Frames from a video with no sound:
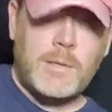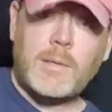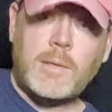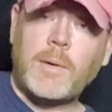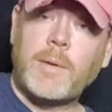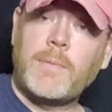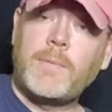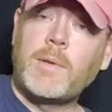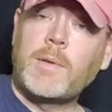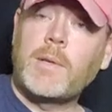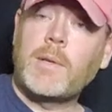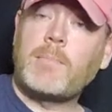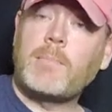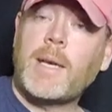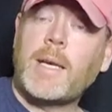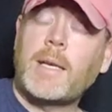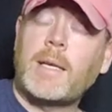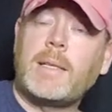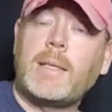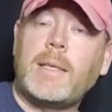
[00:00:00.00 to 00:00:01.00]
So if you can
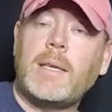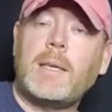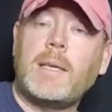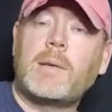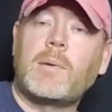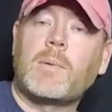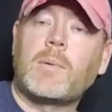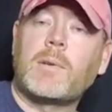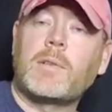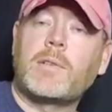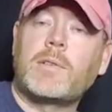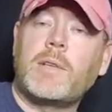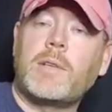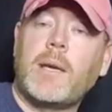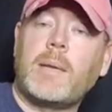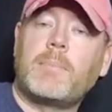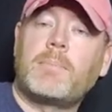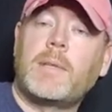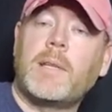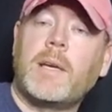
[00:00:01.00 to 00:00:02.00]
make a D chord
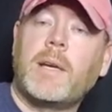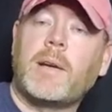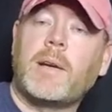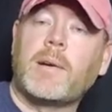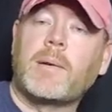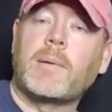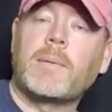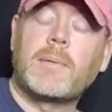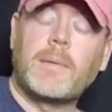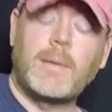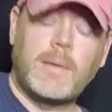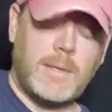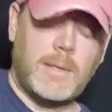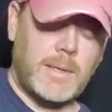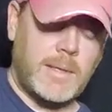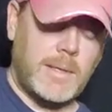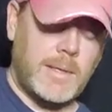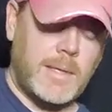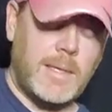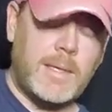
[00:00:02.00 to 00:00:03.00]
shape there,
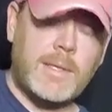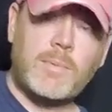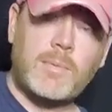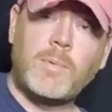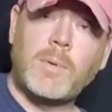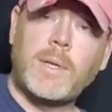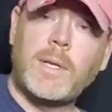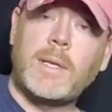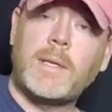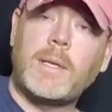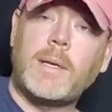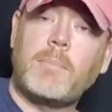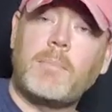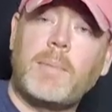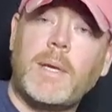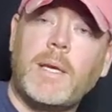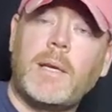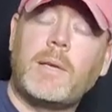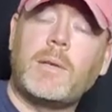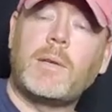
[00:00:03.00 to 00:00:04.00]
this will end
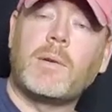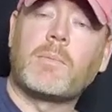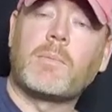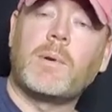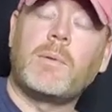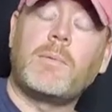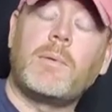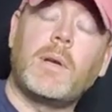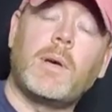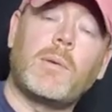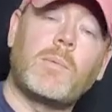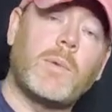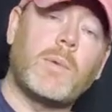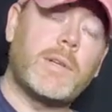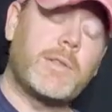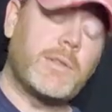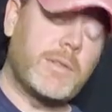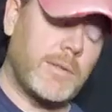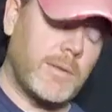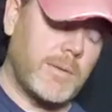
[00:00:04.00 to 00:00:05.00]
up being your root note,
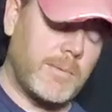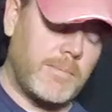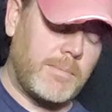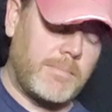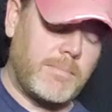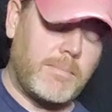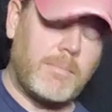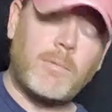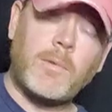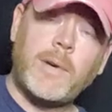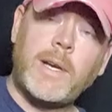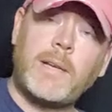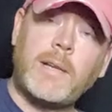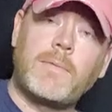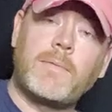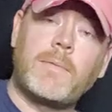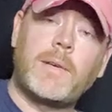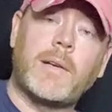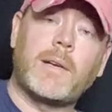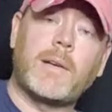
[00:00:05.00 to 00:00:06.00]
what your
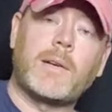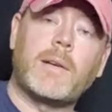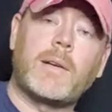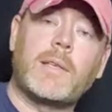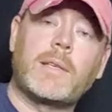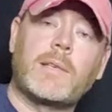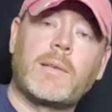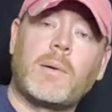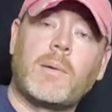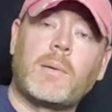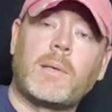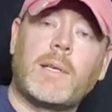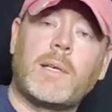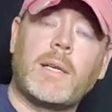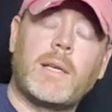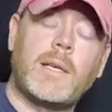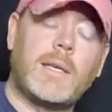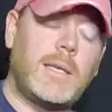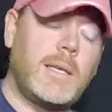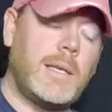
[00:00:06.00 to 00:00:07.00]
ring finger is
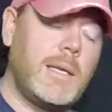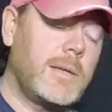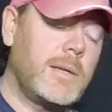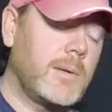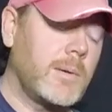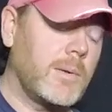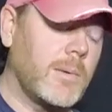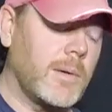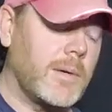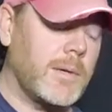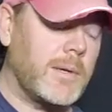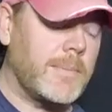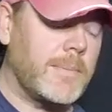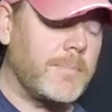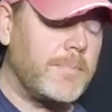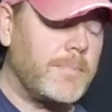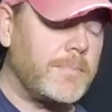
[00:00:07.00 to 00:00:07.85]
holding in a D chord.